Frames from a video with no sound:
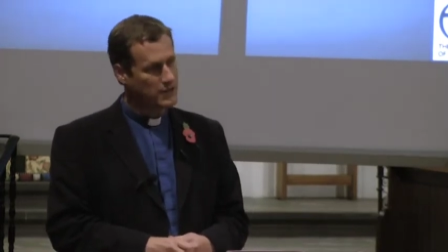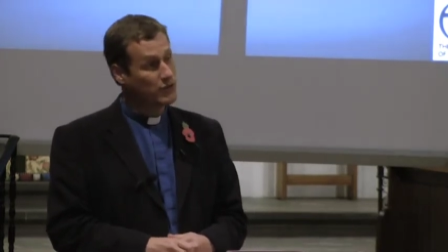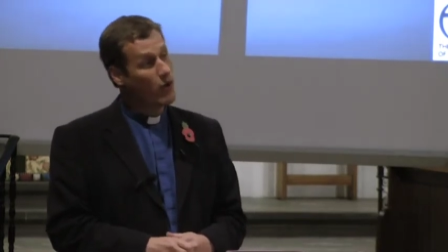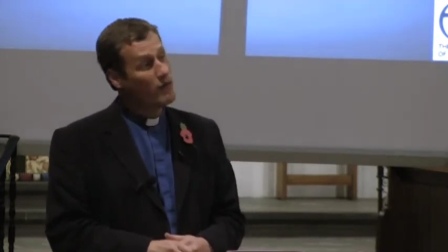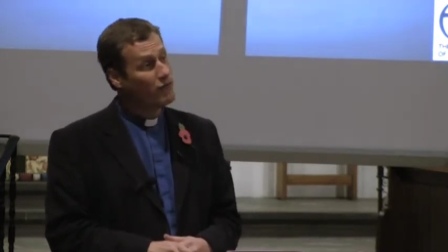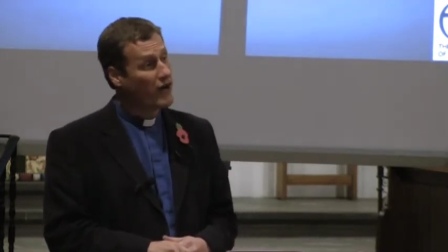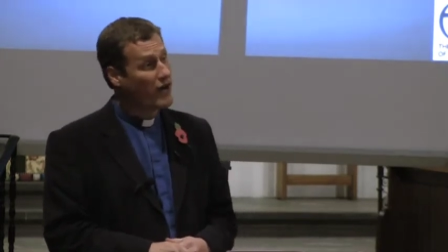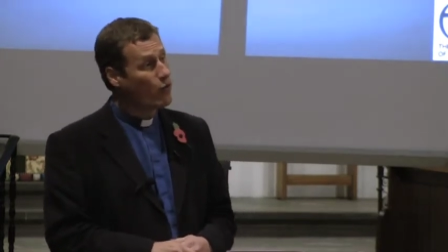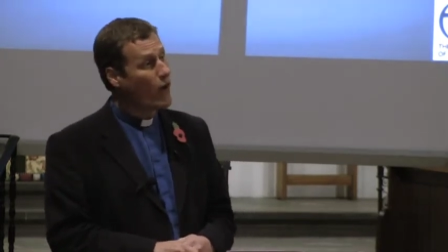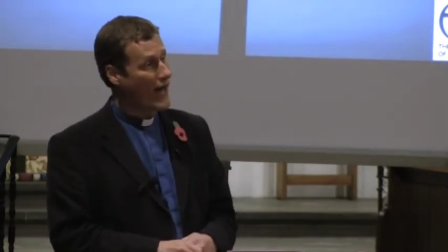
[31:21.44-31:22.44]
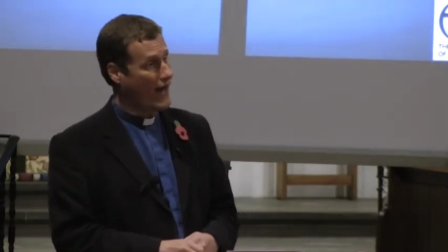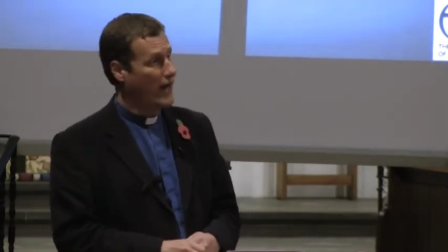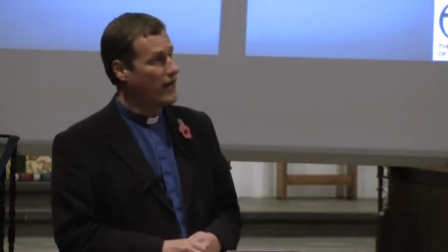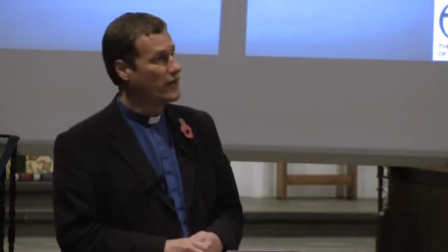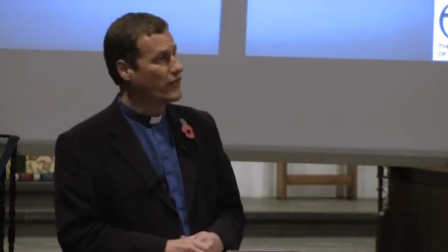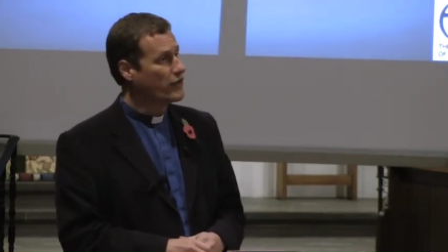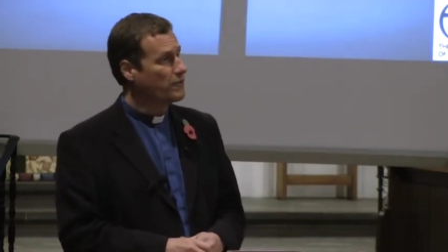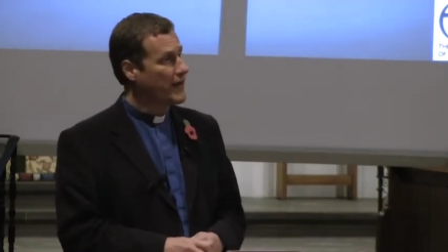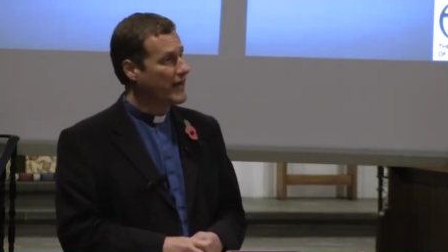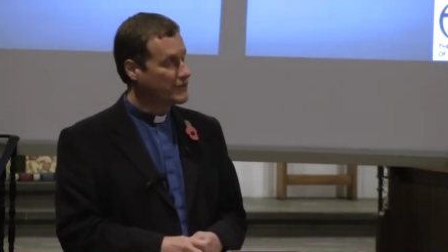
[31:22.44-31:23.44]
So I'm very aware
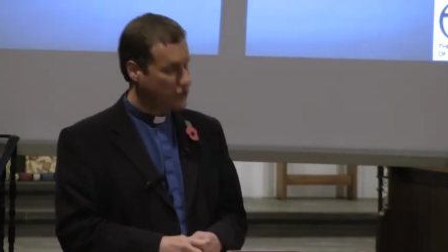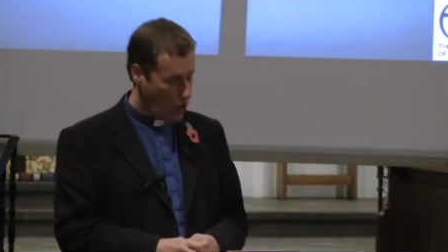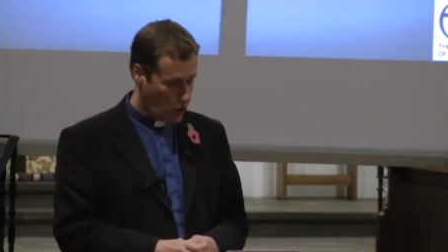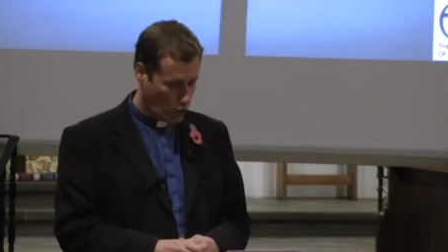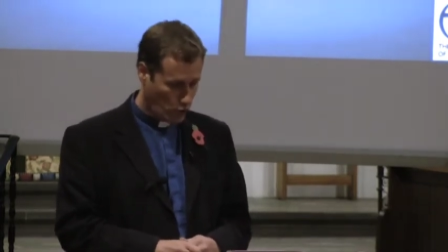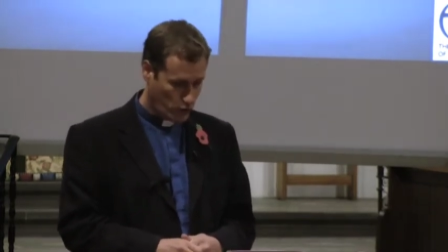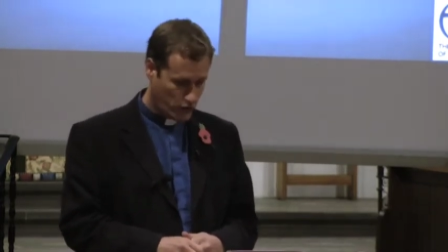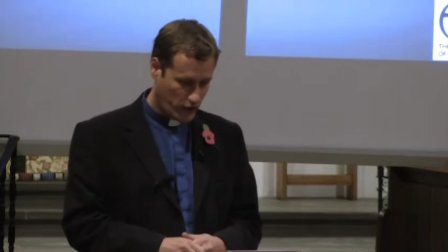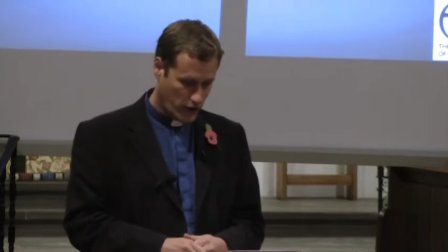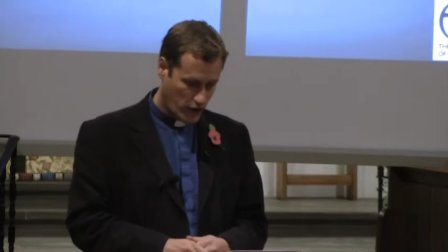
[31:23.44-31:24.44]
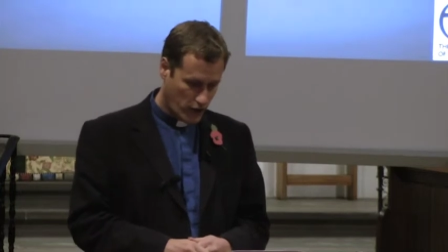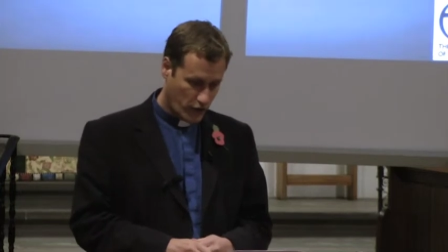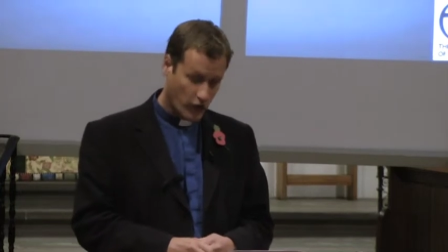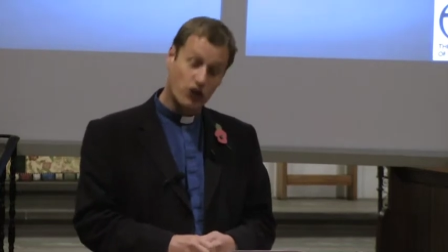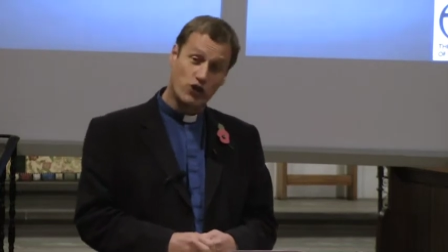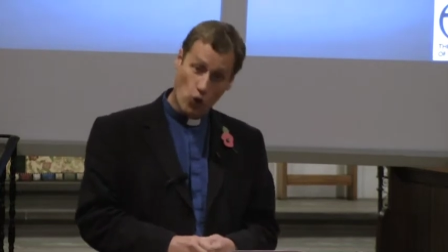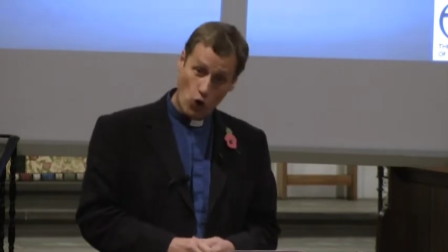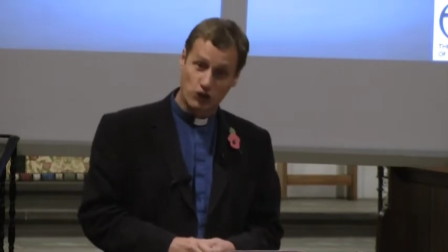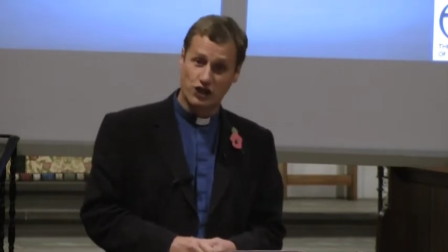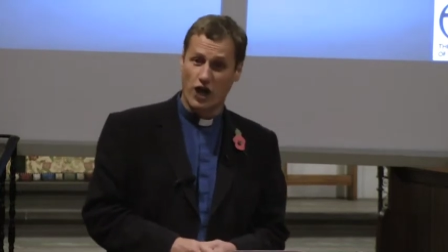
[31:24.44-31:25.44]
that being told that
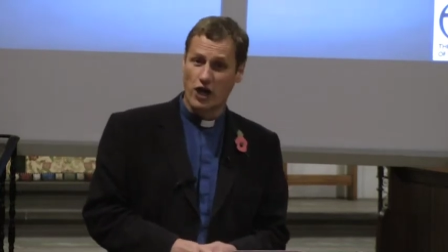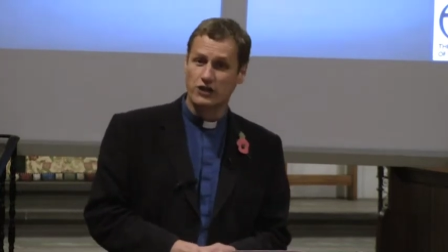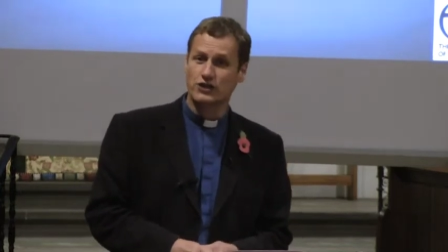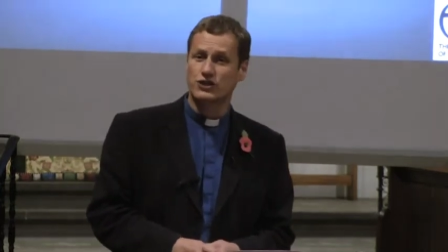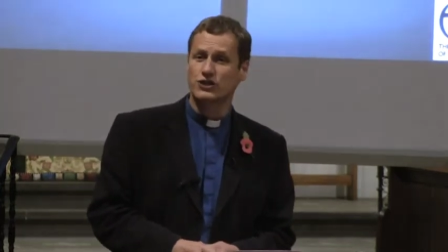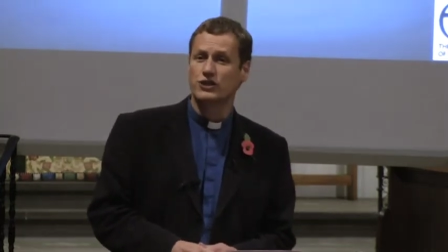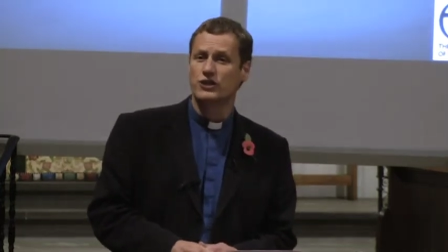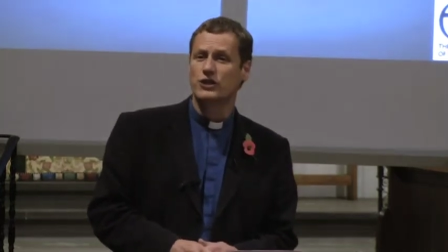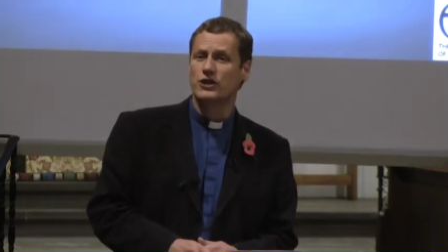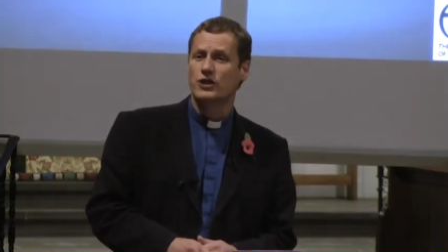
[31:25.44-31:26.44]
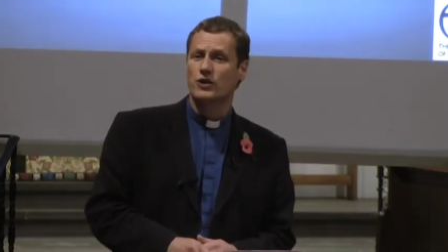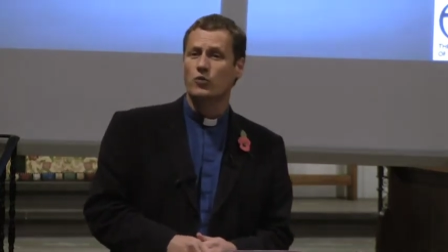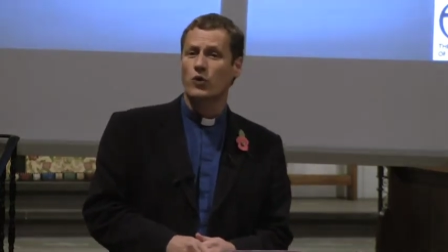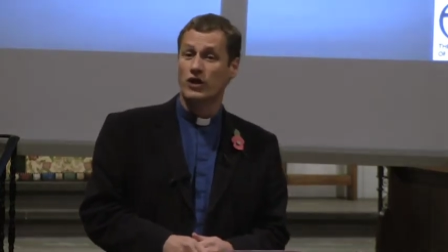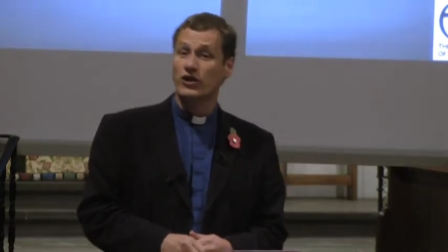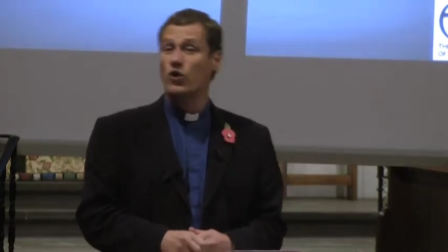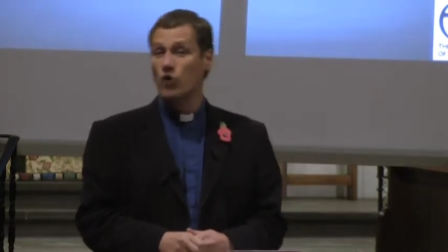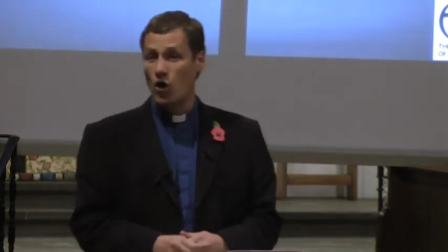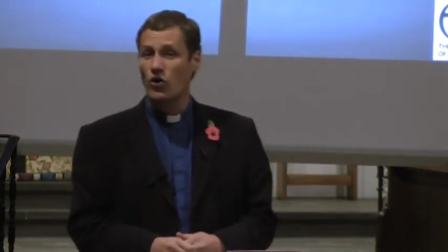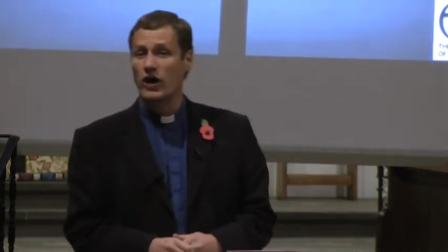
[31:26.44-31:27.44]
your church will no
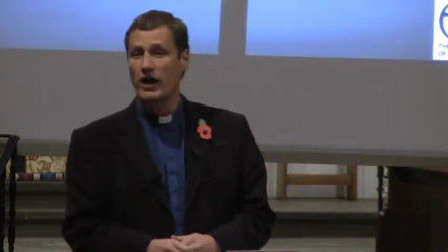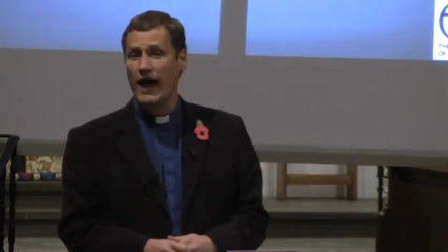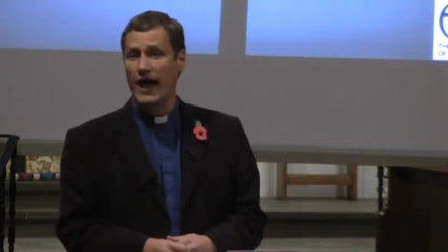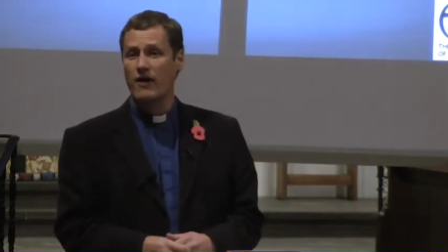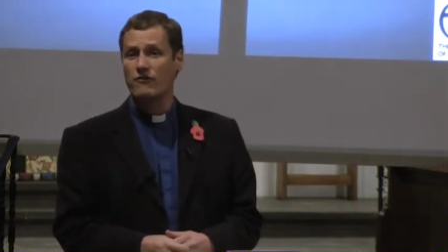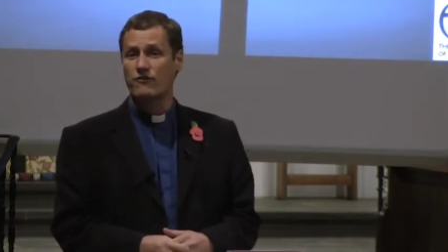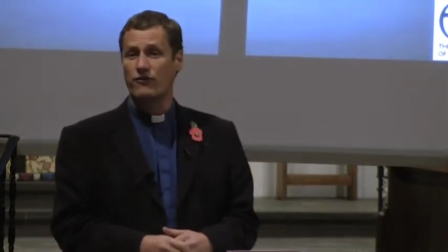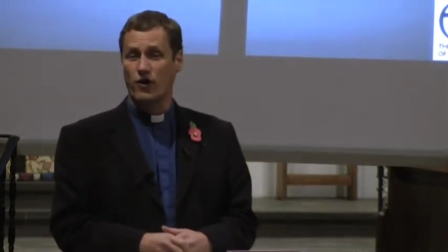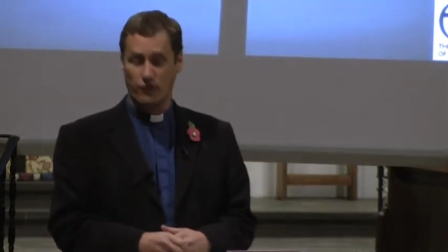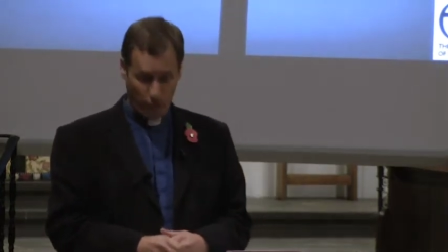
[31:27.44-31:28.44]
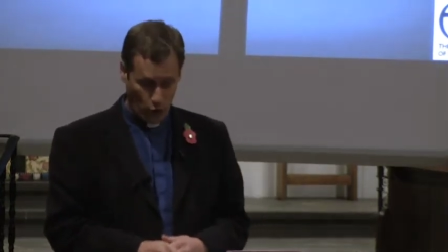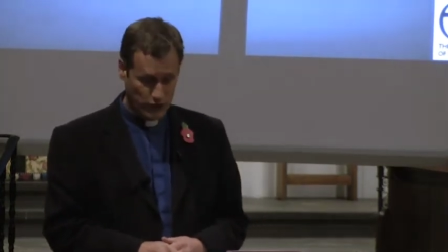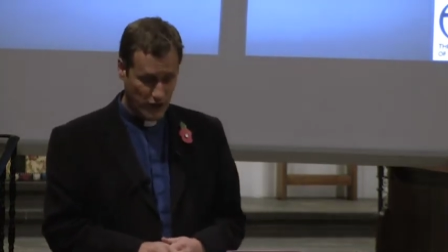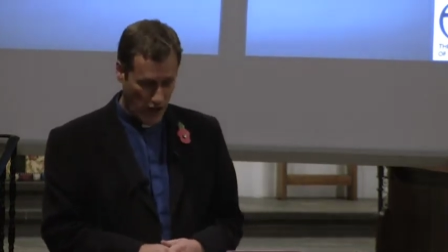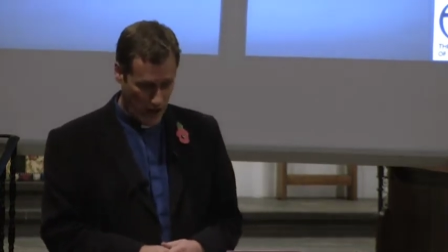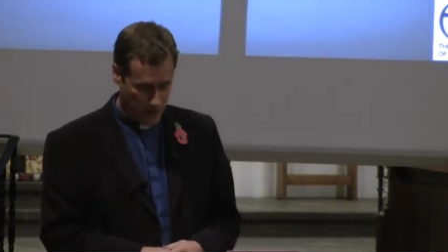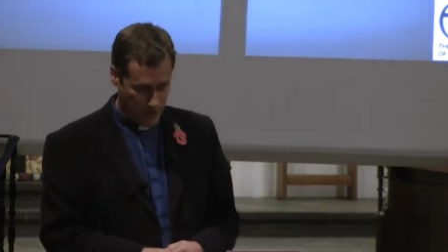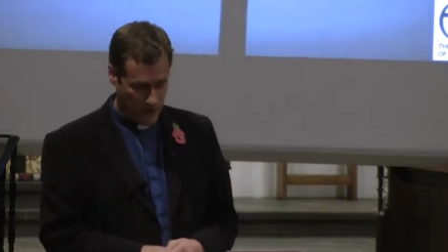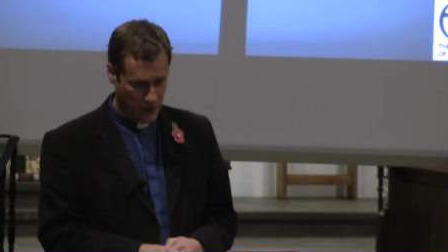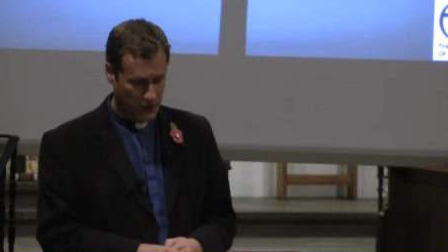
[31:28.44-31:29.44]
longer have a
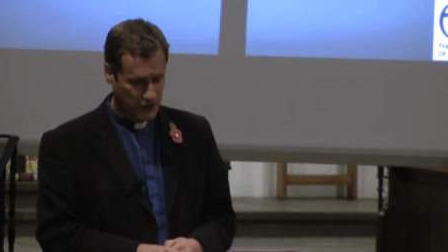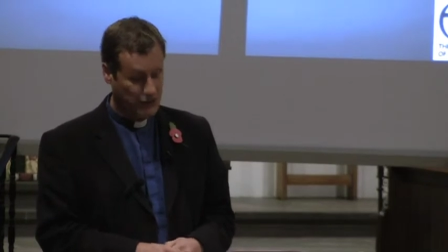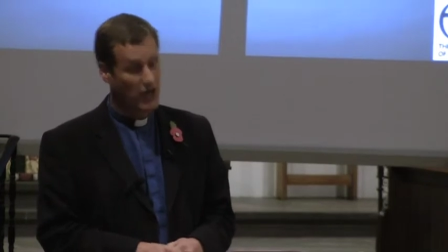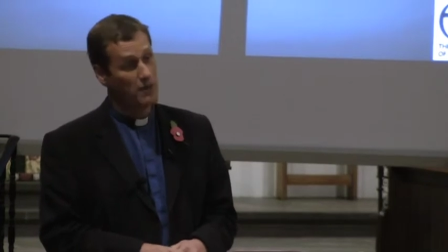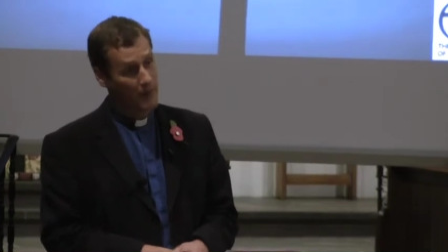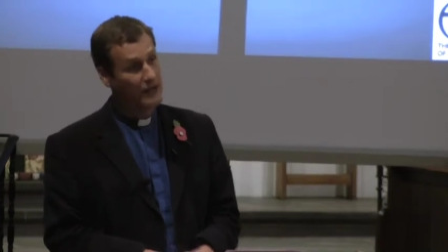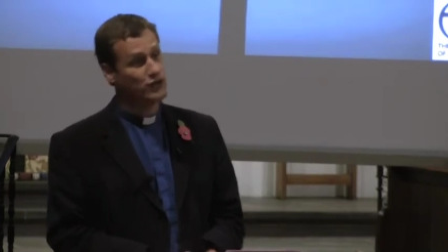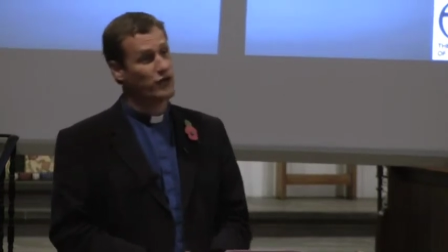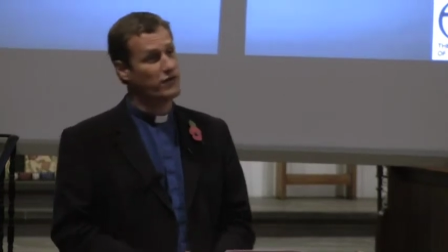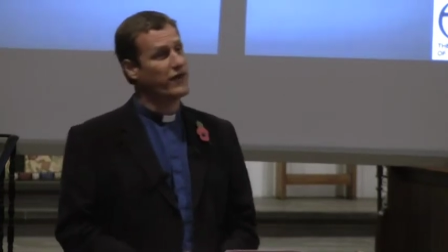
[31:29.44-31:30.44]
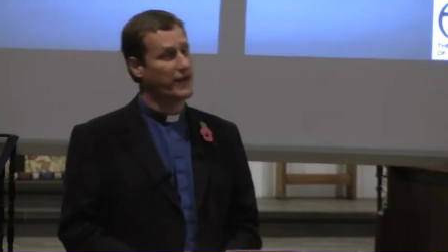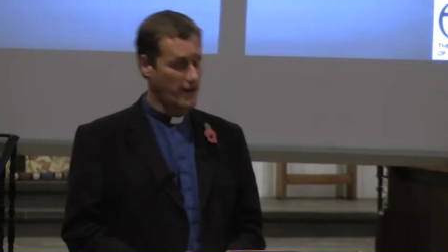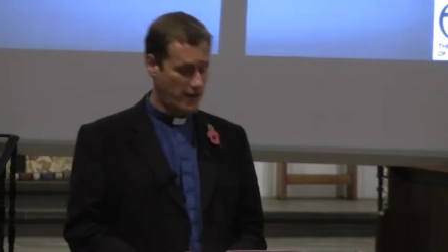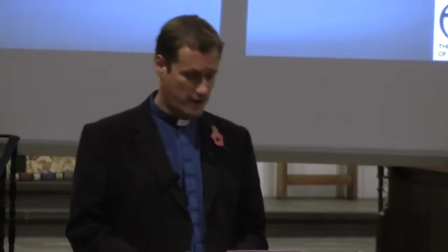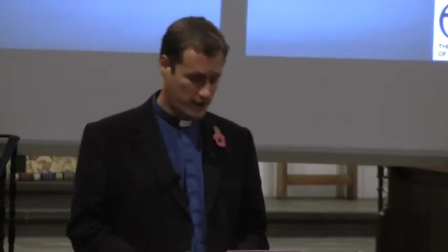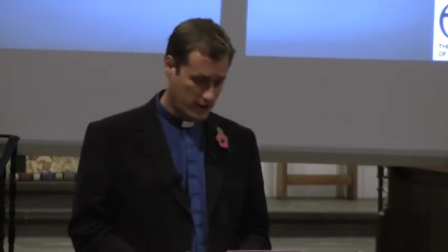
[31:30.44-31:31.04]
full-time stipendiary vicar